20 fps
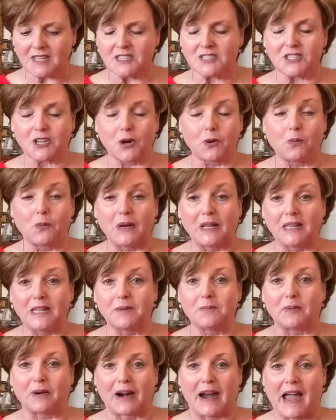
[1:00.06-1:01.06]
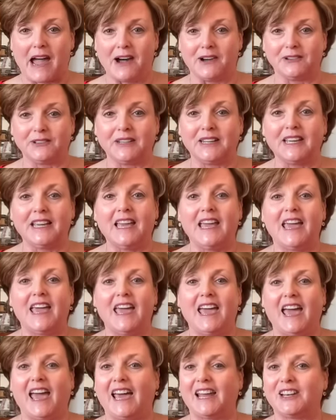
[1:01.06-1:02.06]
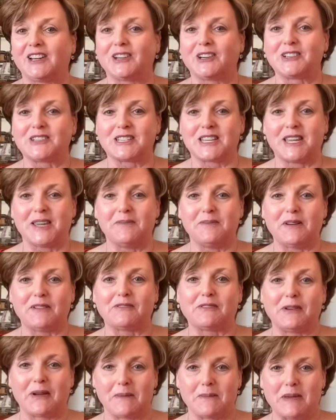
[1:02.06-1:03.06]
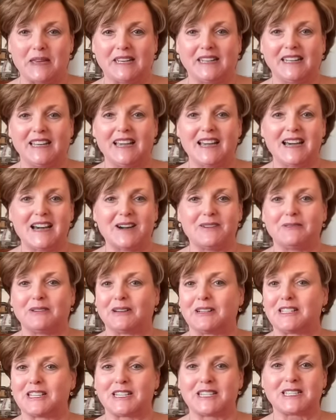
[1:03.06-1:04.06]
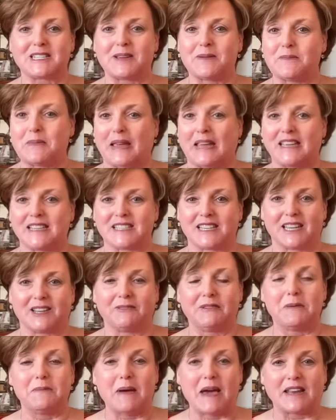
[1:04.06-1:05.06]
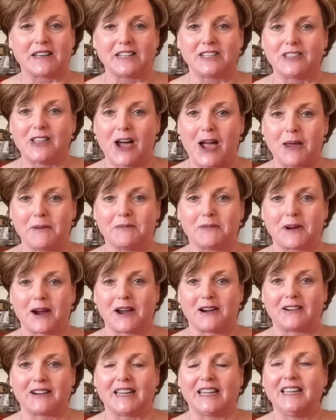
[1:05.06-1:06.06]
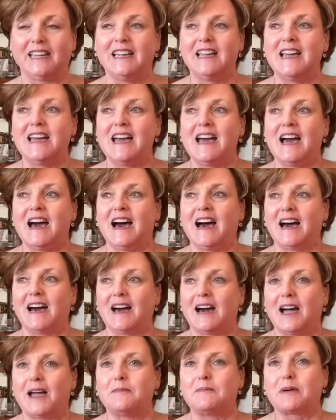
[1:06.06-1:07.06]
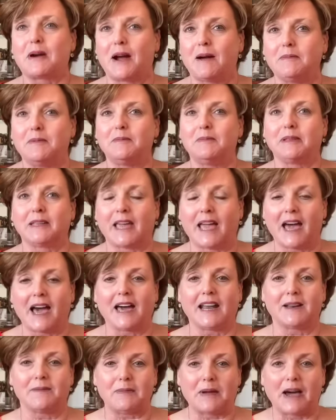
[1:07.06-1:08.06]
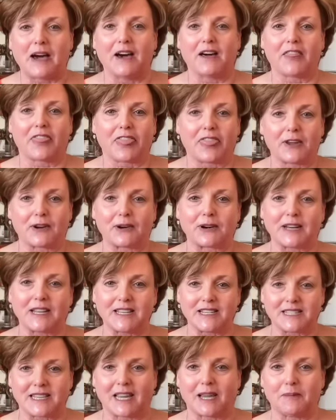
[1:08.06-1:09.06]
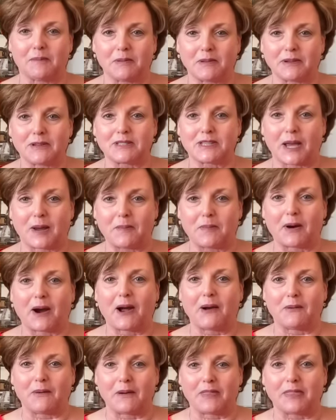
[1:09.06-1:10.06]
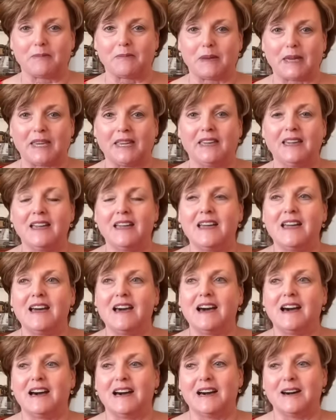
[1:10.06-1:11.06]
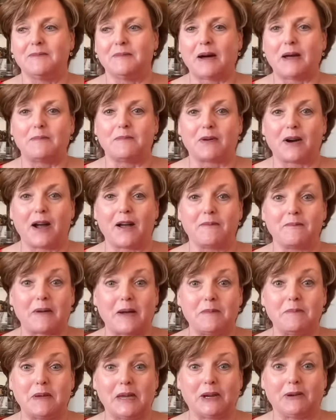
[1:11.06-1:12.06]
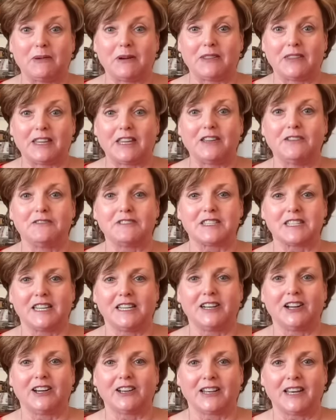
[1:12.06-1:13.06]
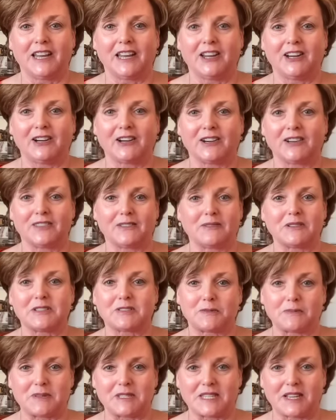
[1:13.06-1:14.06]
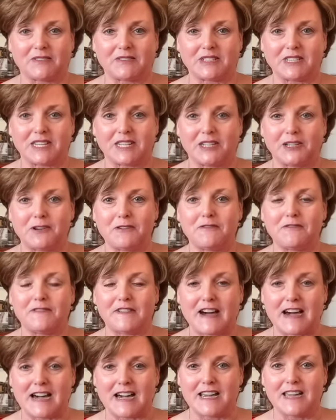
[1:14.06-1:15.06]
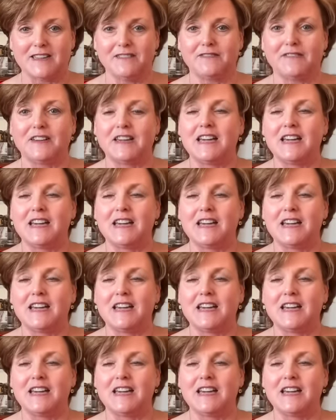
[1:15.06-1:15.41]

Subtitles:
So Willa Brown and her team of women were just amazing. We met in a library. I probably had about 30 samplers I brought with me. I brought my big one that you've seen on here that was from 1705.